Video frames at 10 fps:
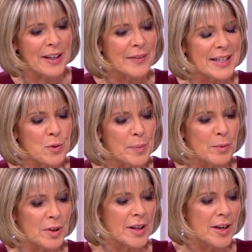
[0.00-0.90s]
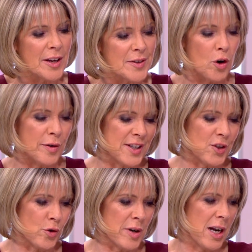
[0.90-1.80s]
think this will be one of those Corrie
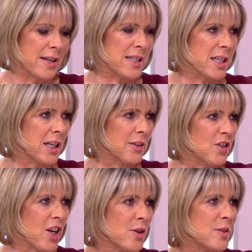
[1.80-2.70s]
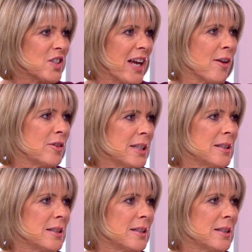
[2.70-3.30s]
storylines that kind of goes down